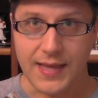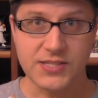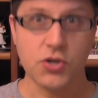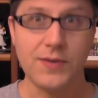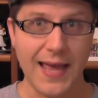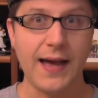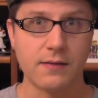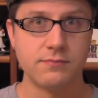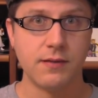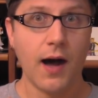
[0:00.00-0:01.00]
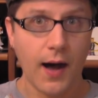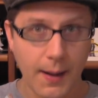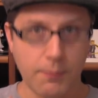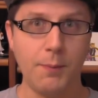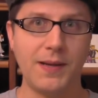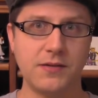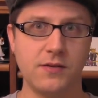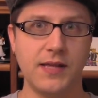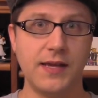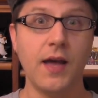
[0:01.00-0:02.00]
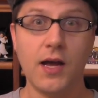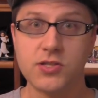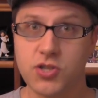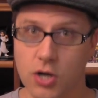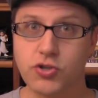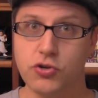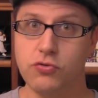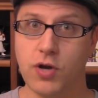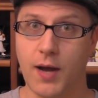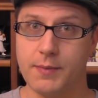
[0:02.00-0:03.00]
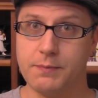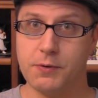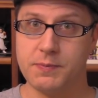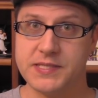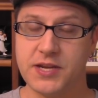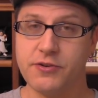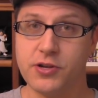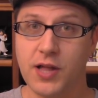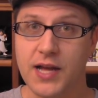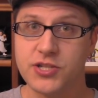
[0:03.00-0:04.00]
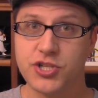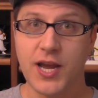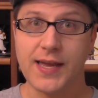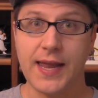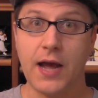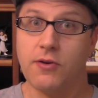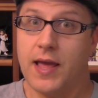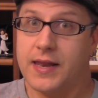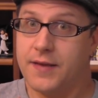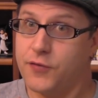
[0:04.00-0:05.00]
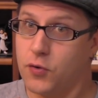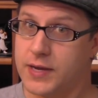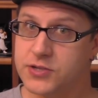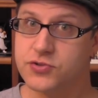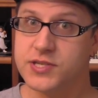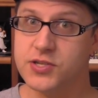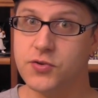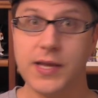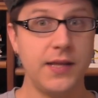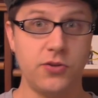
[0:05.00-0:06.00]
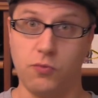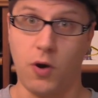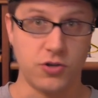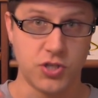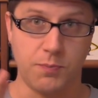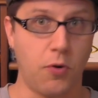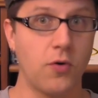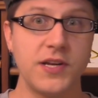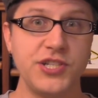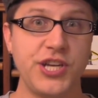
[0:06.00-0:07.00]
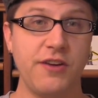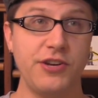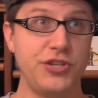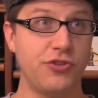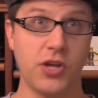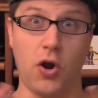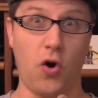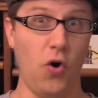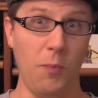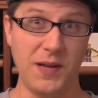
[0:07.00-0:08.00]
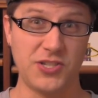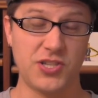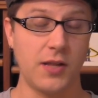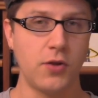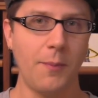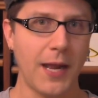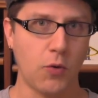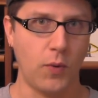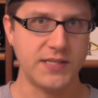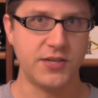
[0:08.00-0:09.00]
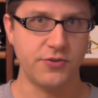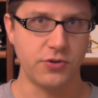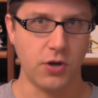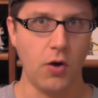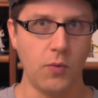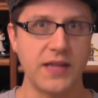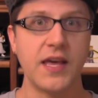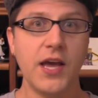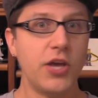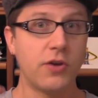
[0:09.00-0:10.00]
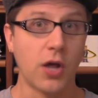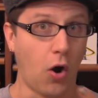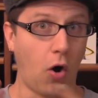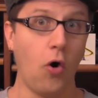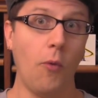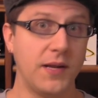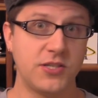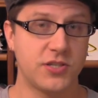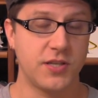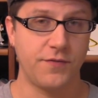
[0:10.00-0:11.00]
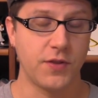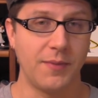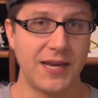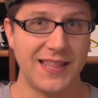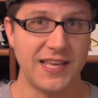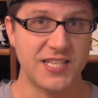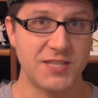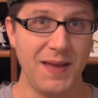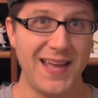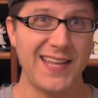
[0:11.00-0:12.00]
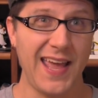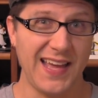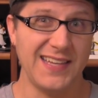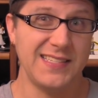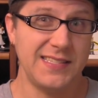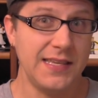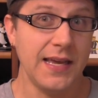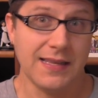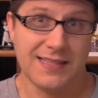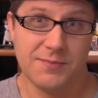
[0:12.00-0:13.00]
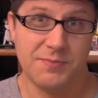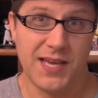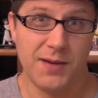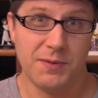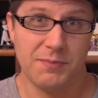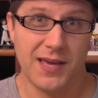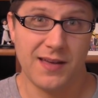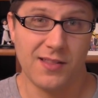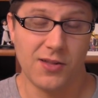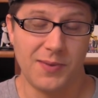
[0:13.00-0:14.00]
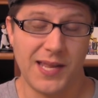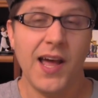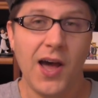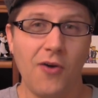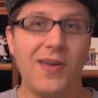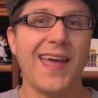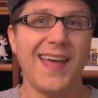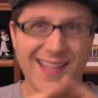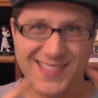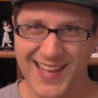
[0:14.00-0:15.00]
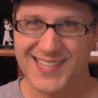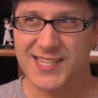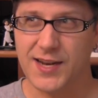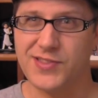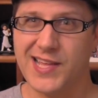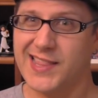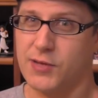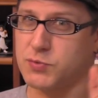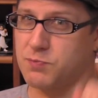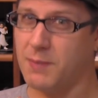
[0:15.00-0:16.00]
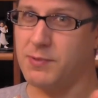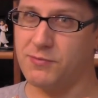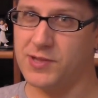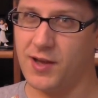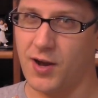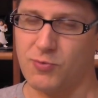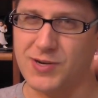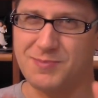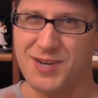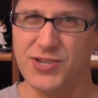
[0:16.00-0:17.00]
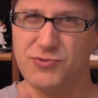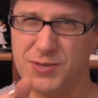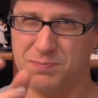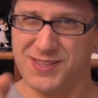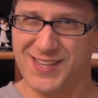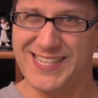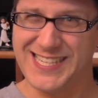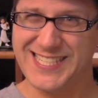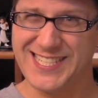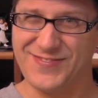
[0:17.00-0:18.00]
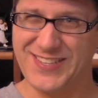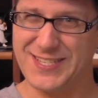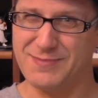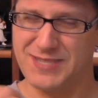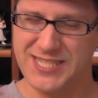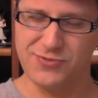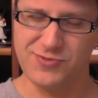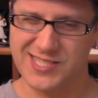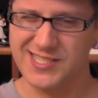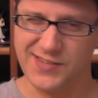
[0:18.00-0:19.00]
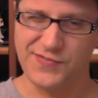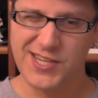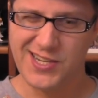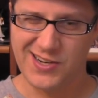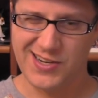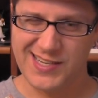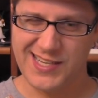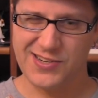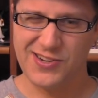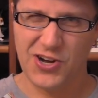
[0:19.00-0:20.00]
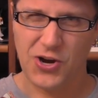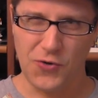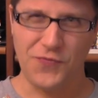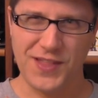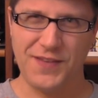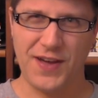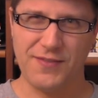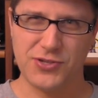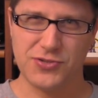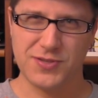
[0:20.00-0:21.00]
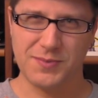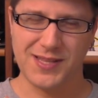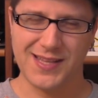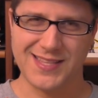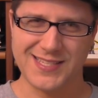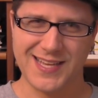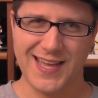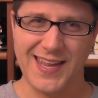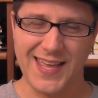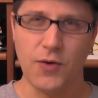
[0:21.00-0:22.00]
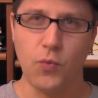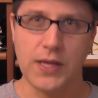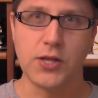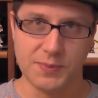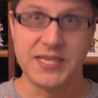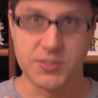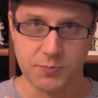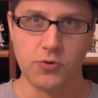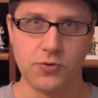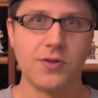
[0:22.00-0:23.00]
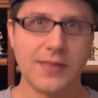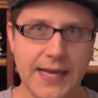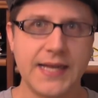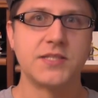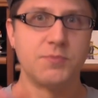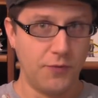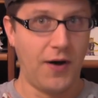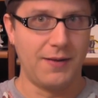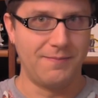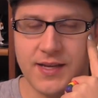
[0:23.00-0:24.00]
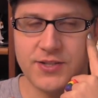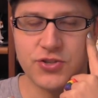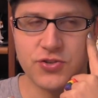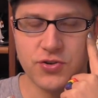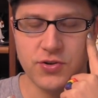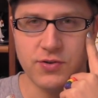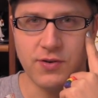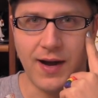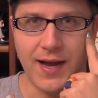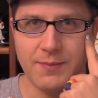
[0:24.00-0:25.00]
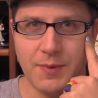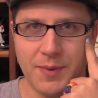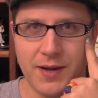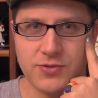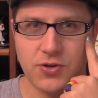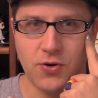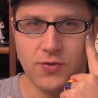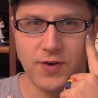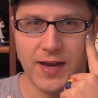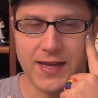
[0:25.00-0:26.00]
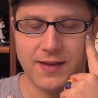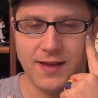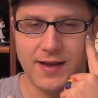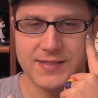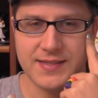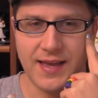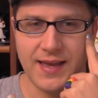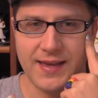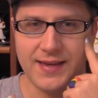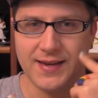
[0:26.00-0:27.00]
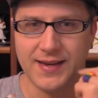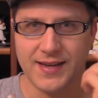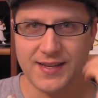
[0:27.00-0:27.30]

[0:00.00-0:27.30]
And so, yeah. Humble Bundle link, Doctor Who comic book material. Check it out. And if you're interested in doing it, you are supporting charities. You get a whole bunch, no matter what tier you go with, you get a whole bunch of stuff for the money that you spend. And yeah, you'd be helping me out a little bit. Okay, that's enough of that. That was probably really awkward. I'm not used to plugging stuff that isn't my own stuff on here. Hopefully, if I ever do something like this again, it will be smoother. Let's move on. It's true. I am about to overanalyze a